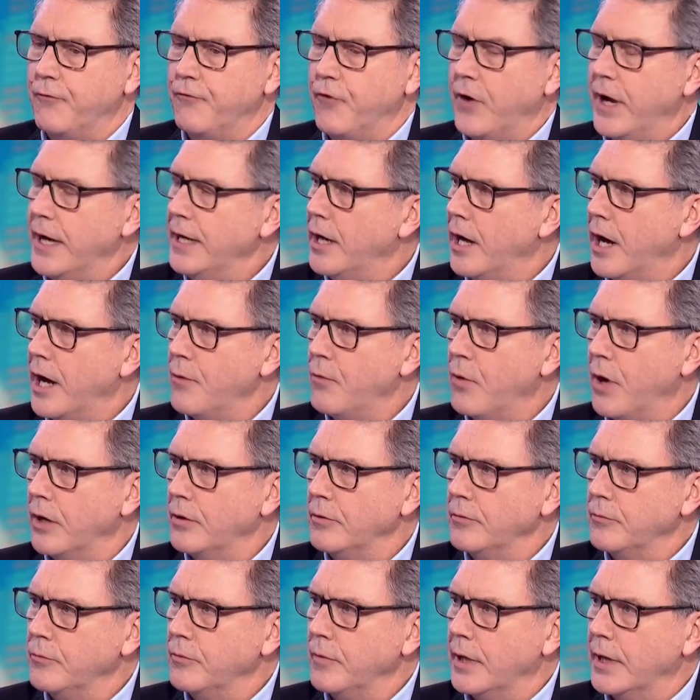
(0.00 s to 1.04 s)
afraid I
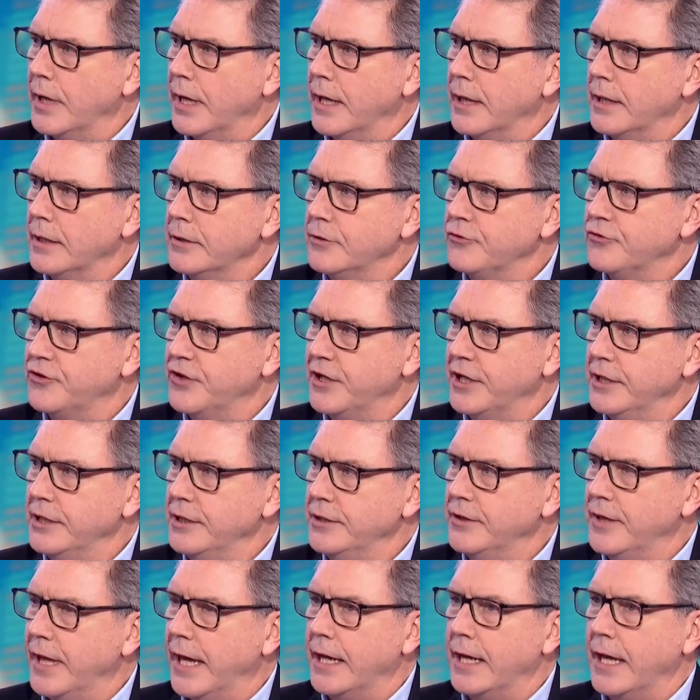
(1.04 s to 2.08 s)
won't
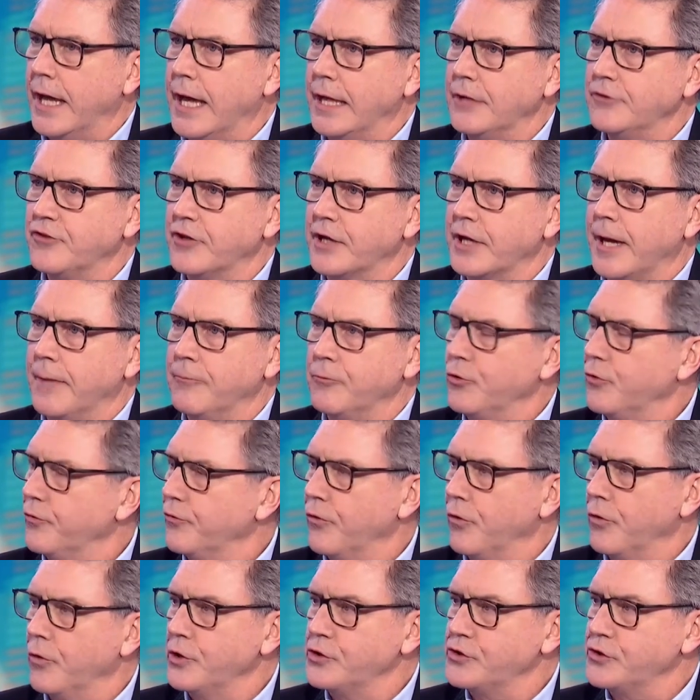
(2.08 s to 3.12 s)
see that answer come to
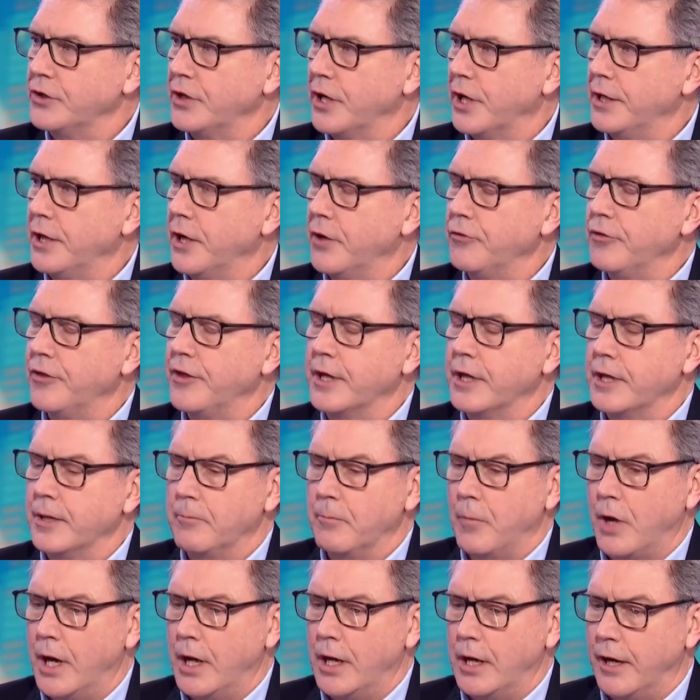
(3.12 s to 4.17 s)
fruition, I don't think,
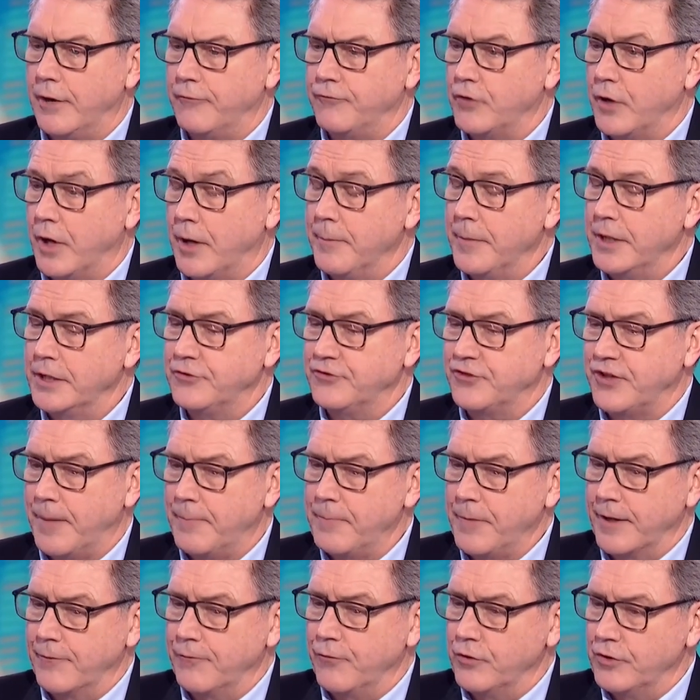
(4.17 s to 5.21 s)
in my lifetime. It's
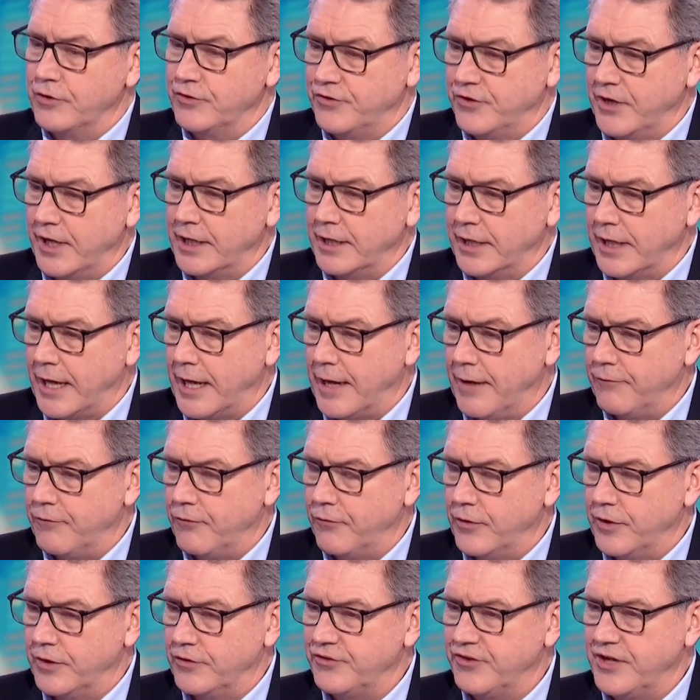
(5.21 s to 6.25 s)
something for the second half
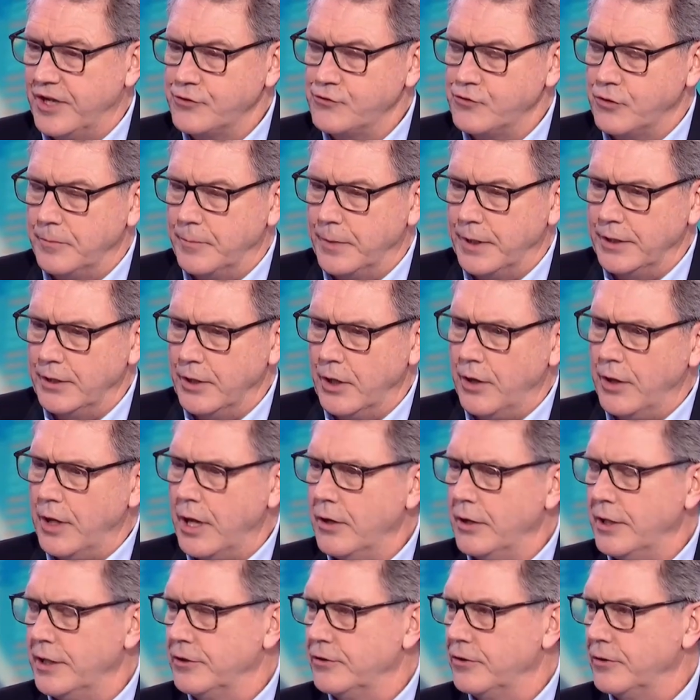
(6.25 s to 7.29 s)
of the century, but not
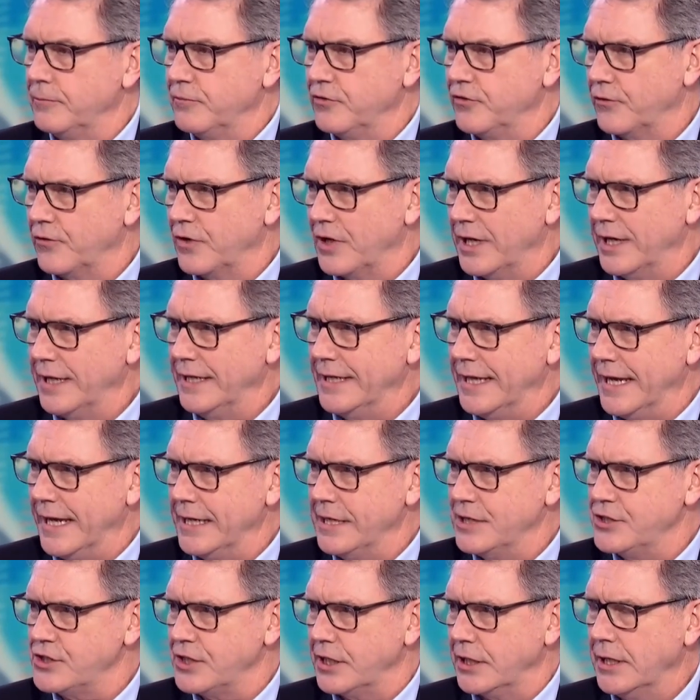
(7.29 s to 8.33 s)
only in terms of clean
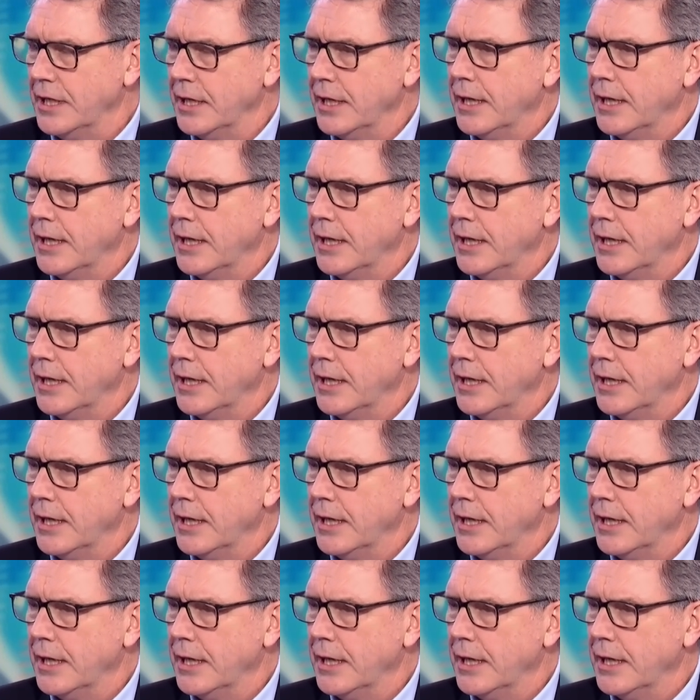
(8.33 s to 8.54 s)
energy.